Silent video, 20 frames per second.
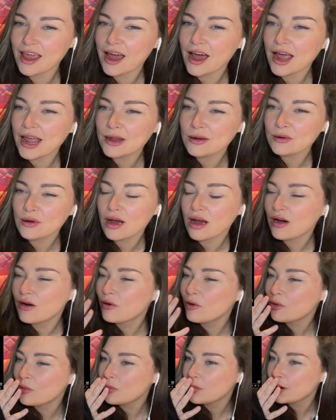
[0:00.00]

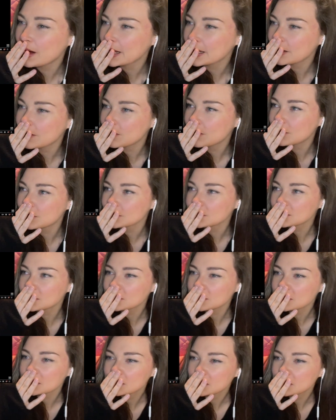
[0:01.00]
Oh my gosh.